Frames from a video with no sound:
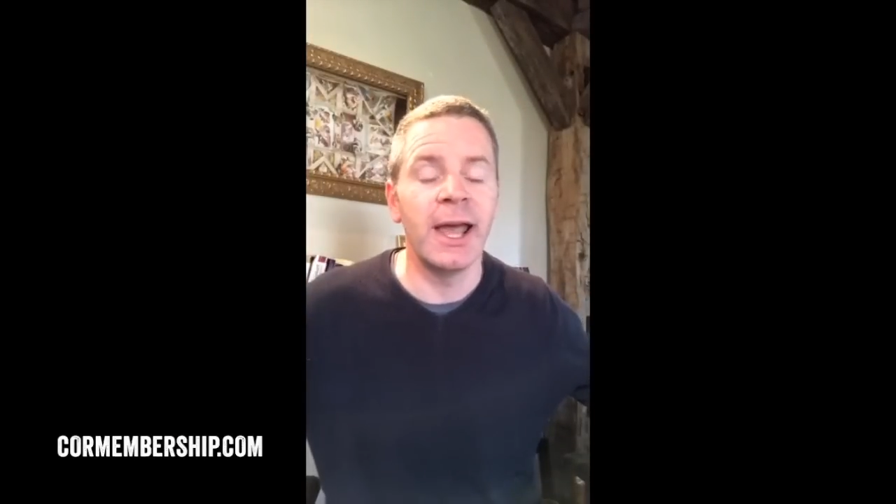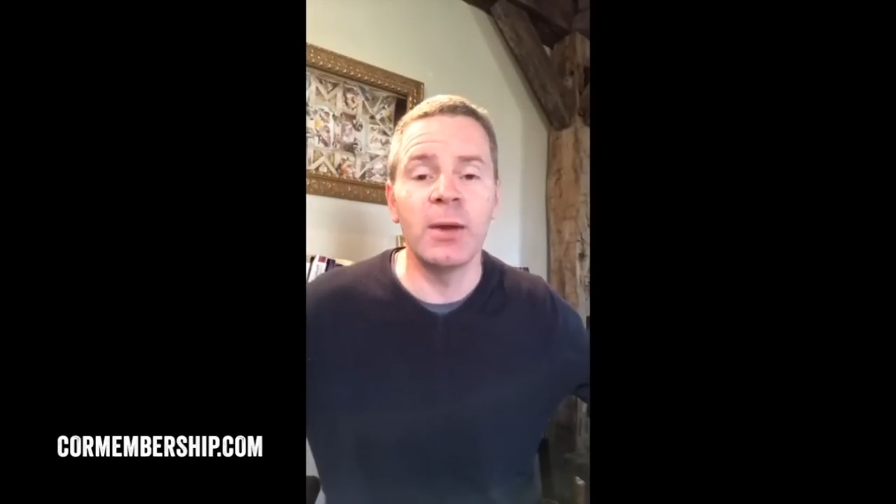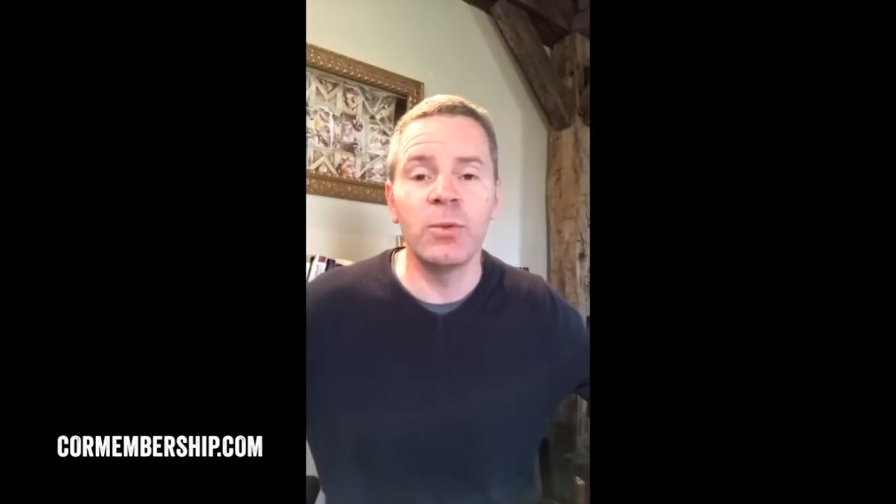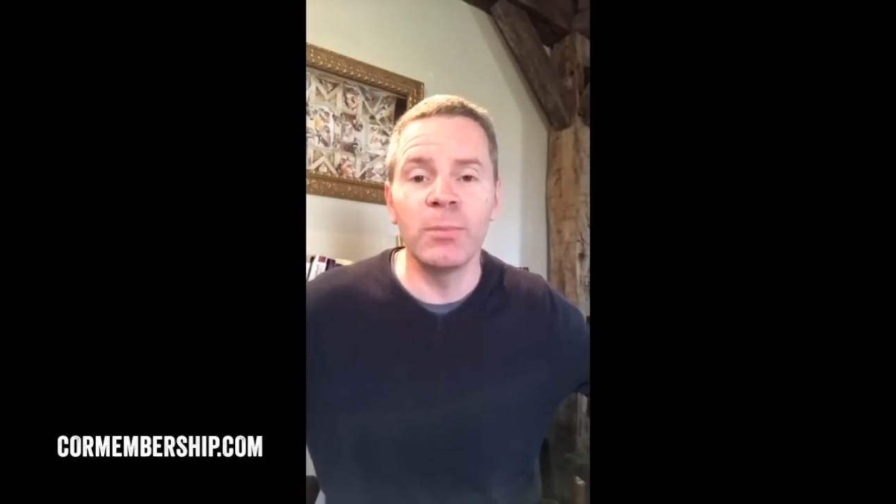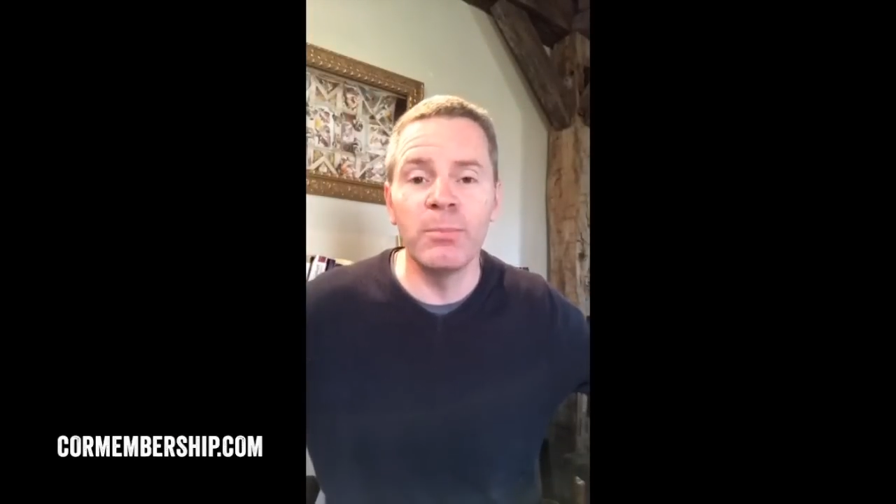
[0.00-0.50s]

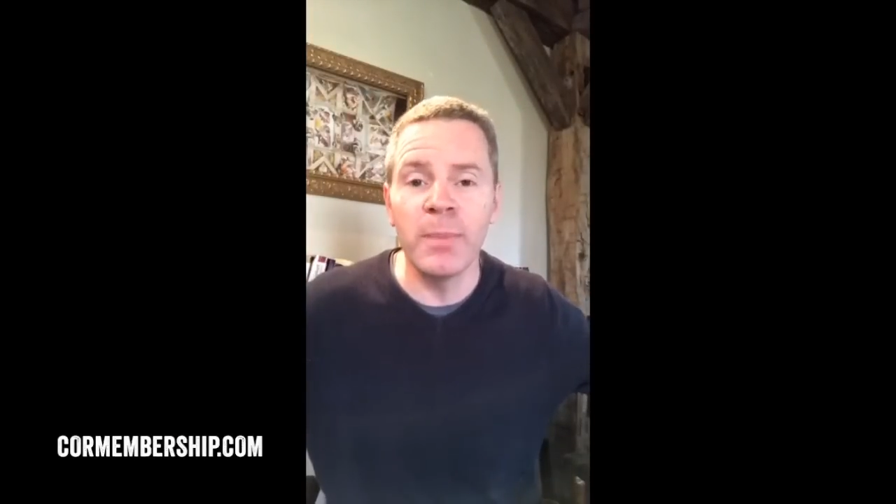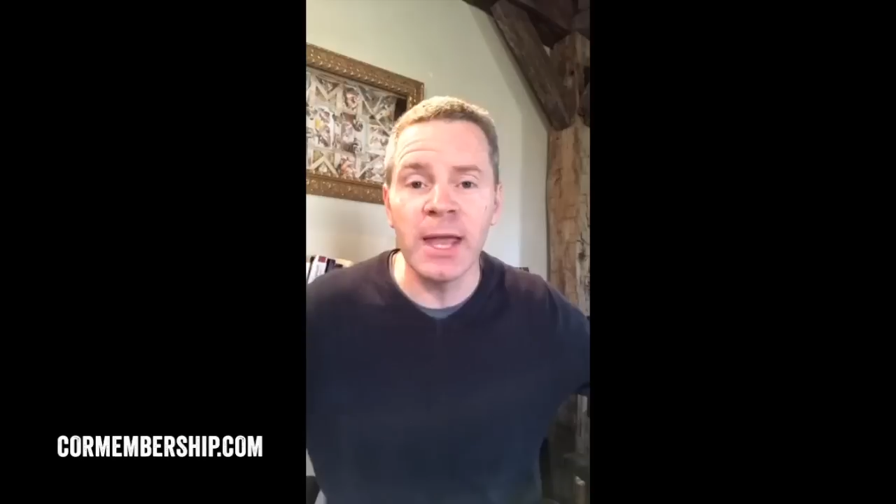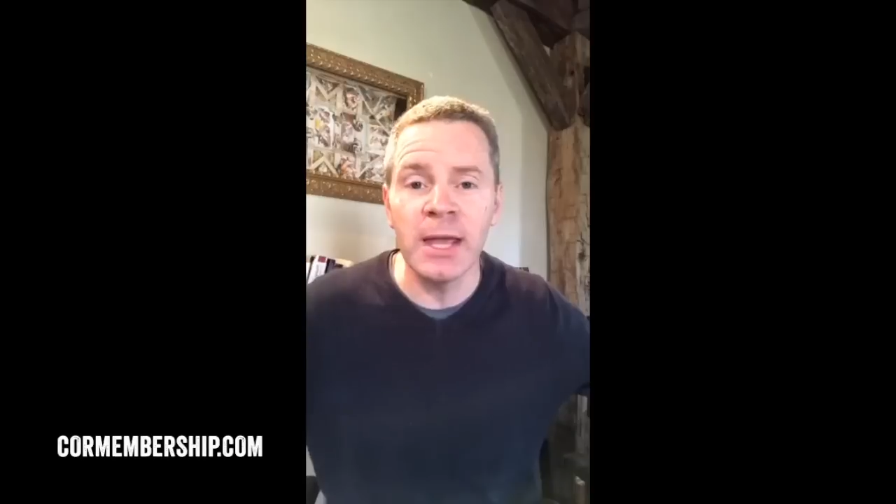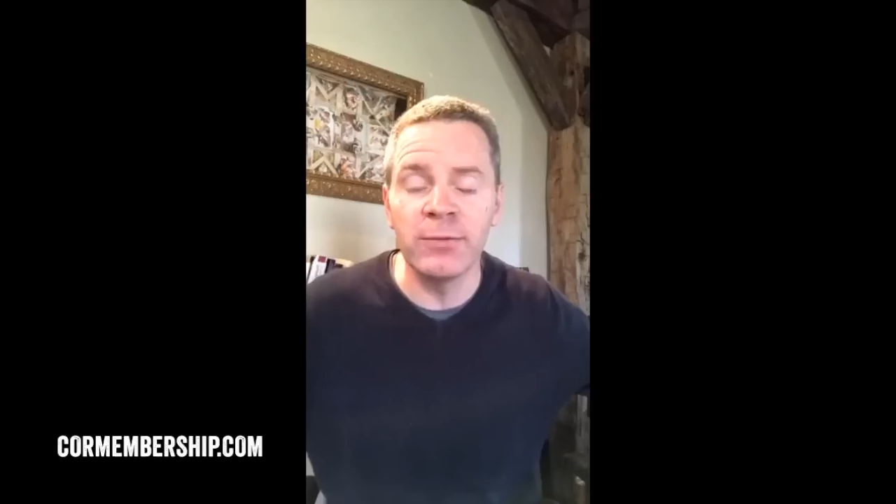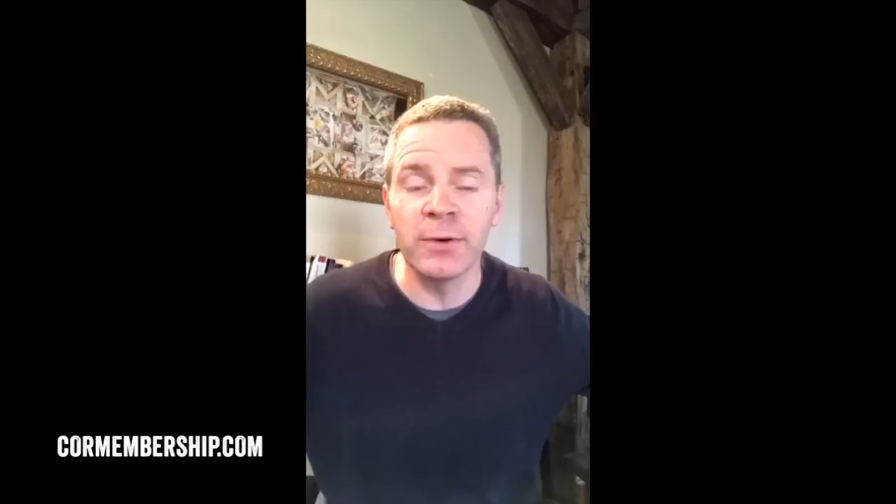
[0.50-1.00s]
and we're
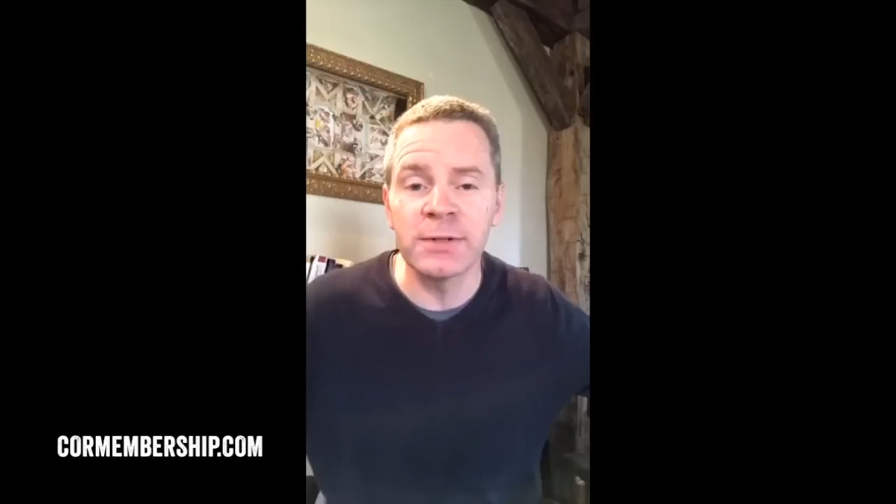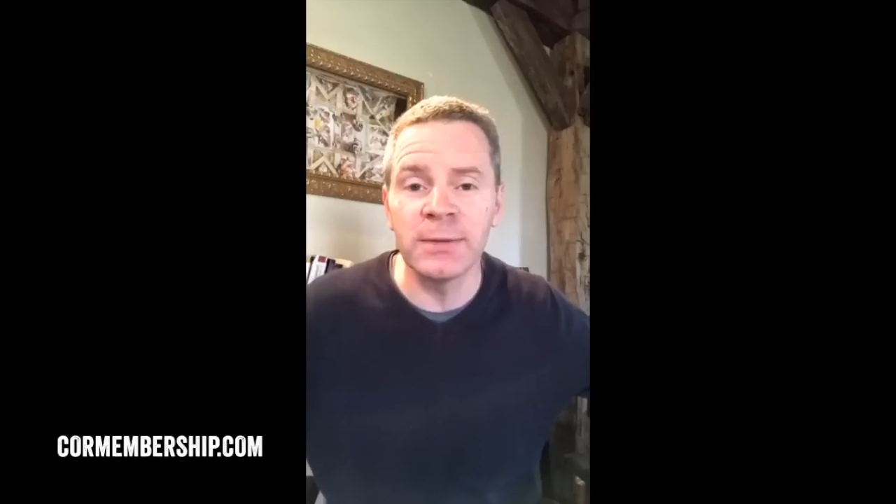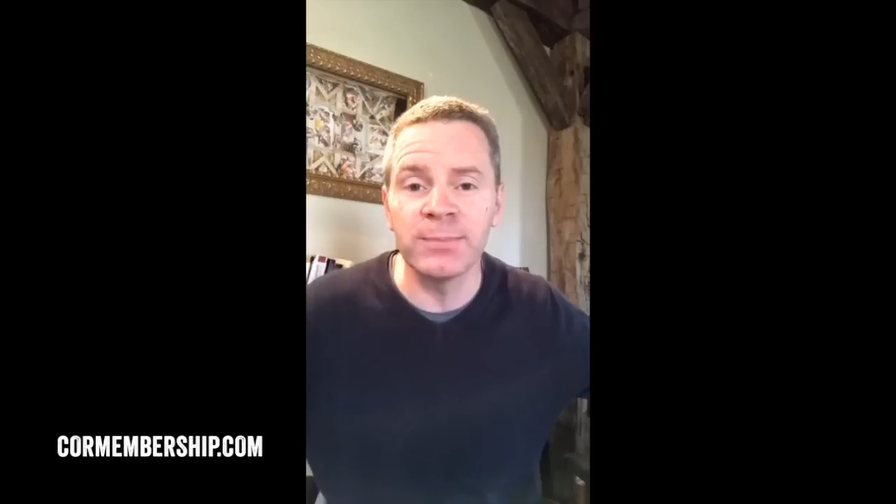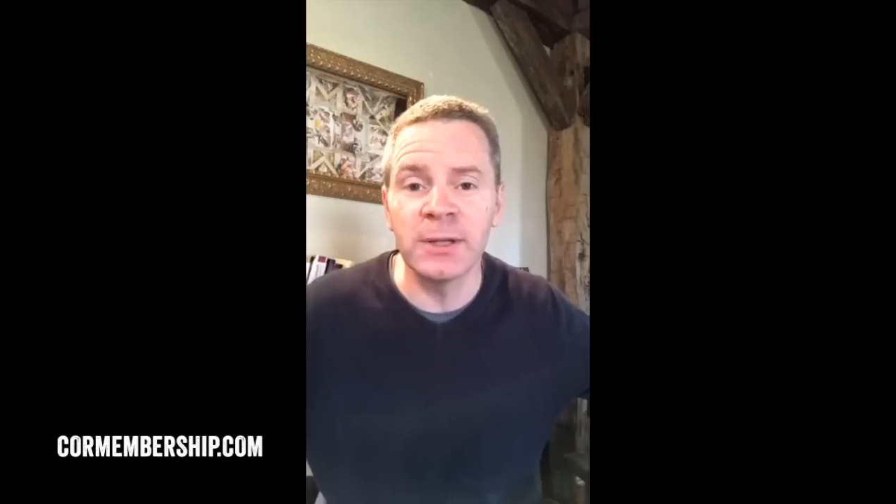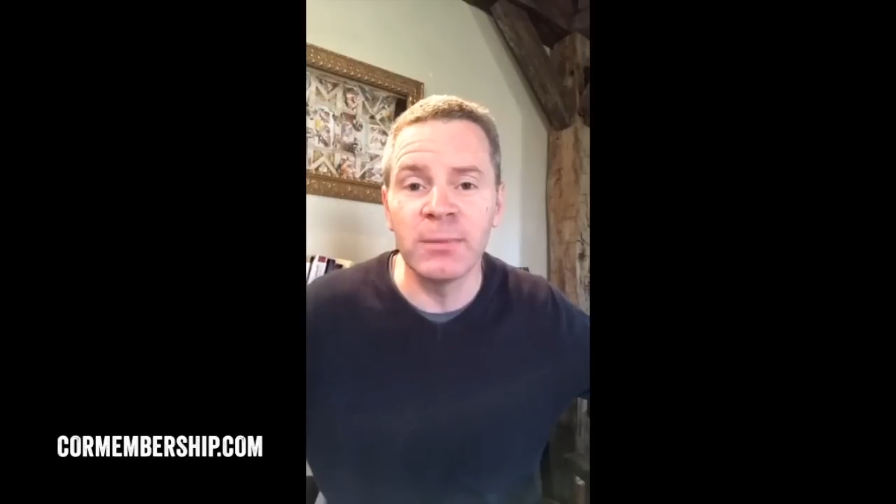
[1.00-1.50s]
made for
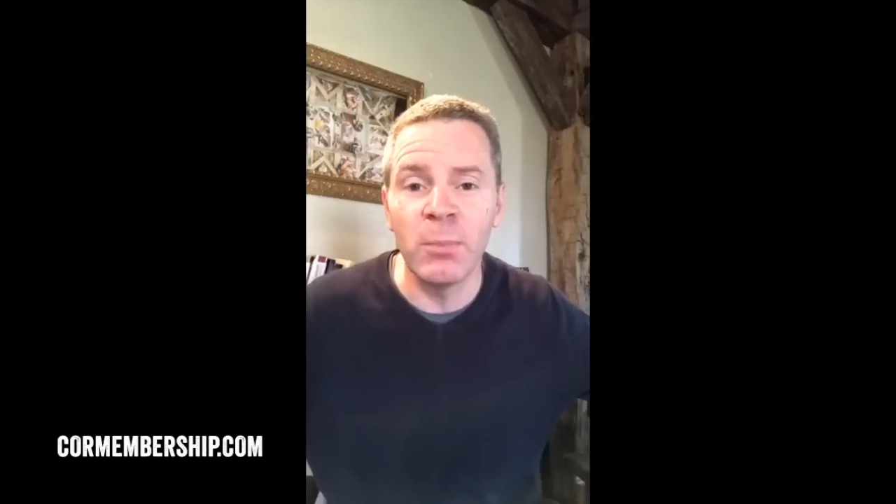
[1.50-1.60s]
something